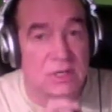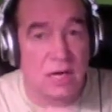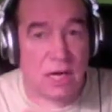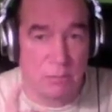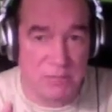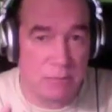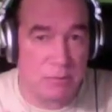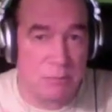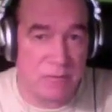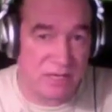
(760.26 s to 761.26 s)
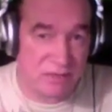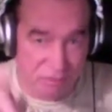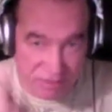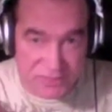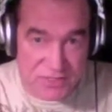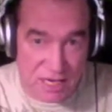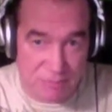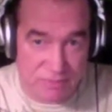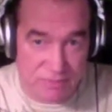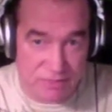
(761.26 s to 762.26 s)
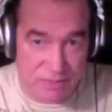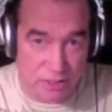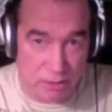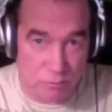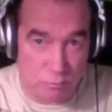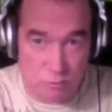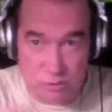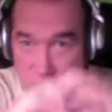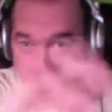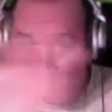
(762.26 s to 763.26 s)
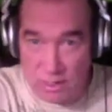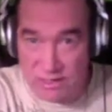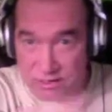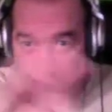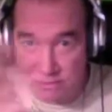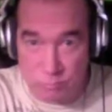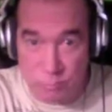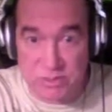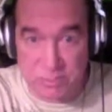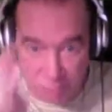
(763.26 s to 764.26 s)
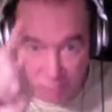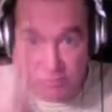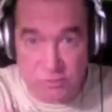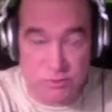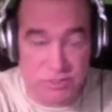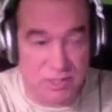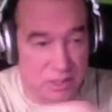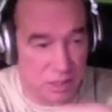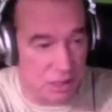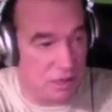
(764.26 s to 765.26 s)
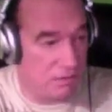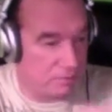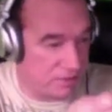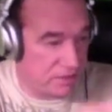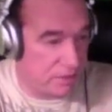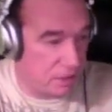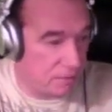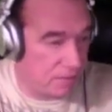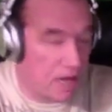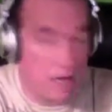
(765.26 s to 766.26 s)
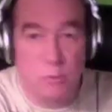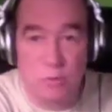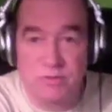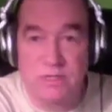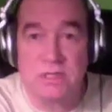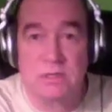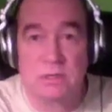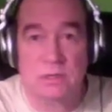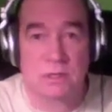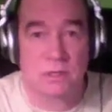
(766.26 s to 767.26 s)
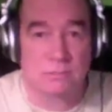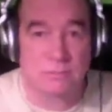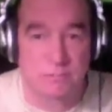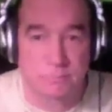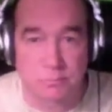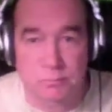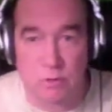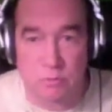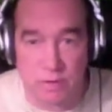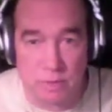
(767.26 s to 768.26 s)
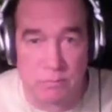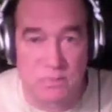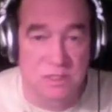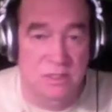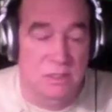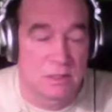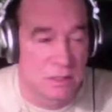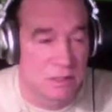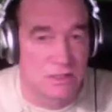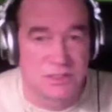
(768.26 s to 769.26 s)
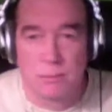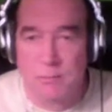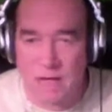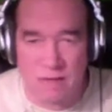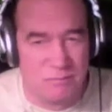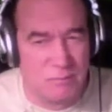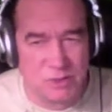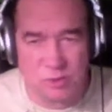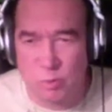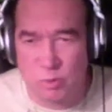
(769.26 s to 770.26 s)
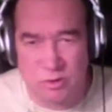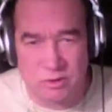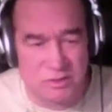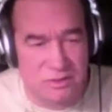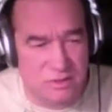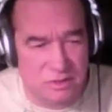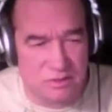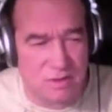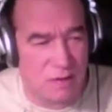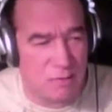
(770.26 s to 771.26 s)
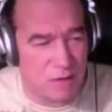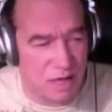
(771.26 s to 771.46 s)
I'll be able to make this type of video, you know, with using the iMovie program, because I'm much more. I'm